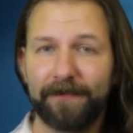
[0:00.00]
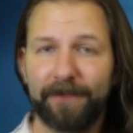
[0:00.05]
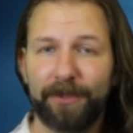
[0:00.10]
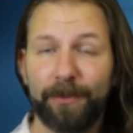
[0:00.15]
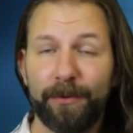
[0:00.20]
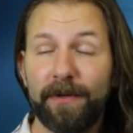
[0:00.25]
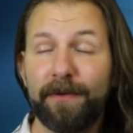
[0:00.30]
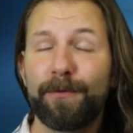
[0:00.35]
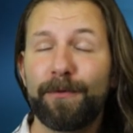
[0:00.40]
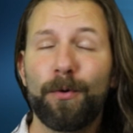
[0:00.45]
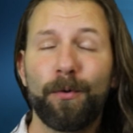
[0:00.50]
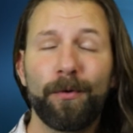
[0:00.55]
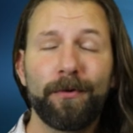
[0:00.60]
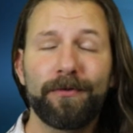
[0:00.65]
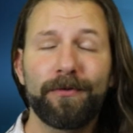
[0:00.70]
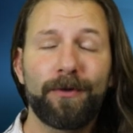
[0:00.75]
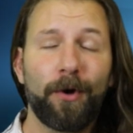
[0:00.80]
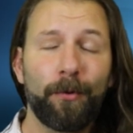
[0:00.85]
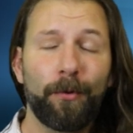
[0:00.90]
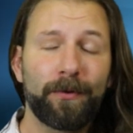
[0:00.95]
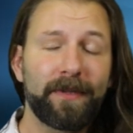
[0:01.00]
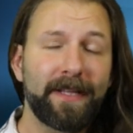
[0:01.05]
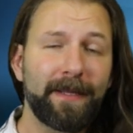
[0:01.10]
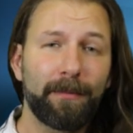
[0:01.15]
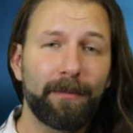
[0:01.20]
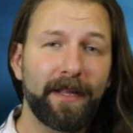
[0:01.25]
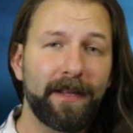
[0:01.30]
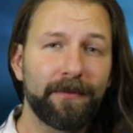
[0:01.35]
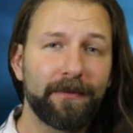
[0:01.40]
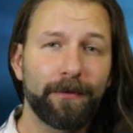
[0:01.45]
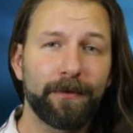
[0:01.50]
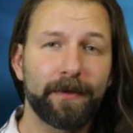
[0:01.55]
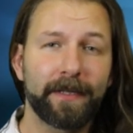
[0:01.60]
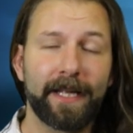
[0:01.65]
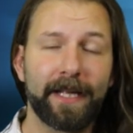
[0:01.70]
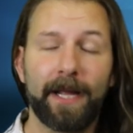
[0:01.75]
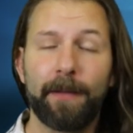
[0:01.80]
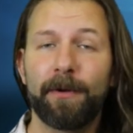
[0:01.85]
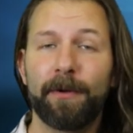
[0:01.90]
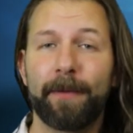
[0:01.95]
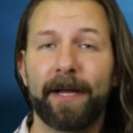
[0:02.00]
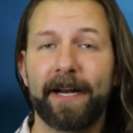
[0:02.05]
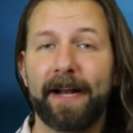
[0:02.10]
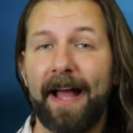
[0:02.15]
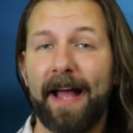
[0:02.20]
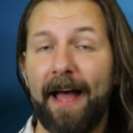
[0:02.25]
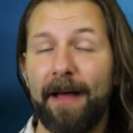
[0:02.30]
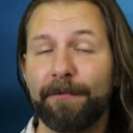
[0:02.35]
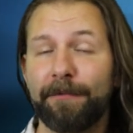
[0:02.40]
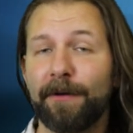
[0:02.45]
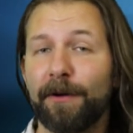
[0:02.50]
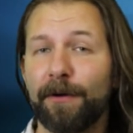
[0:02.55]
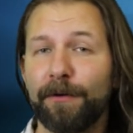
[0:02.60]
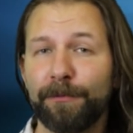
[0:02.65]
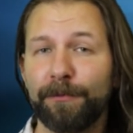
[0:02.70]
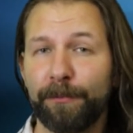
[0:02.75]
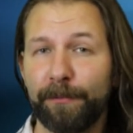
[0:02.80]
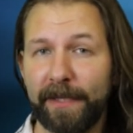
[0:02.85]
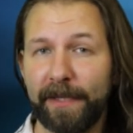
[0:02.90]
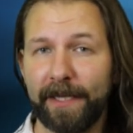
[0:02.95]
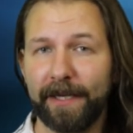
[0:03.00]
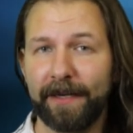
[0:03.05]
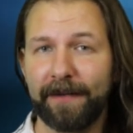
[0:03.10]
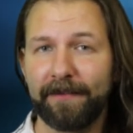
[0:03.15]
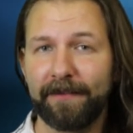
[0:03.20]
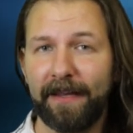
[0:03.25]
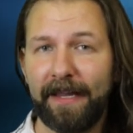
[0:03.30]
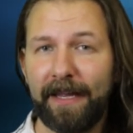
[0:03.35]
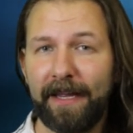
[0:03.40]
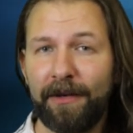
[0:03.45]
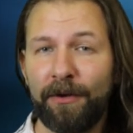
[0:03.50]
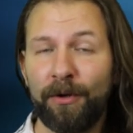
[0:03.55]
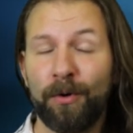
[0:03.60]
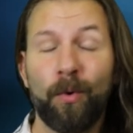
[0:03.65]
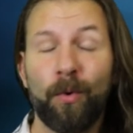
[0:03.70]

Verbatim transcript: You can of course totally blaze through the game in about a half hour from beginning to end,